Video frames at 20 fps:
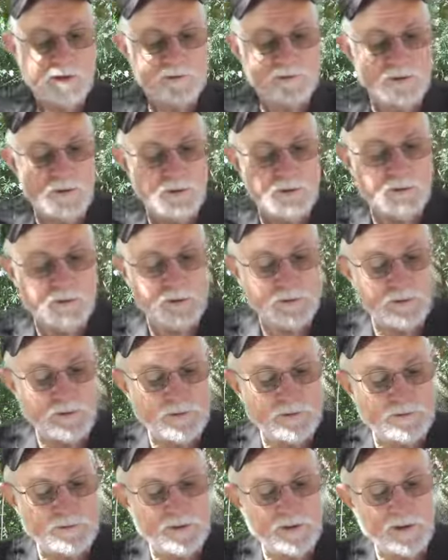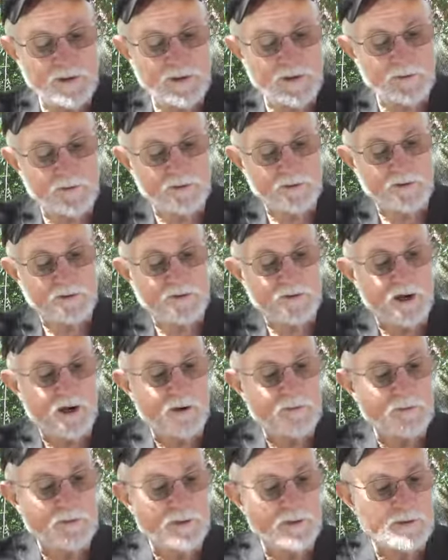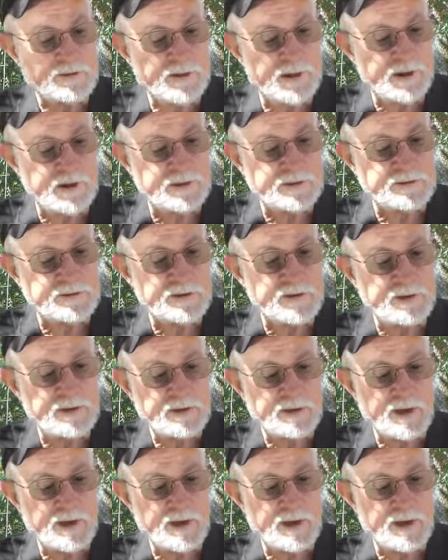So what you see here at the top of the test,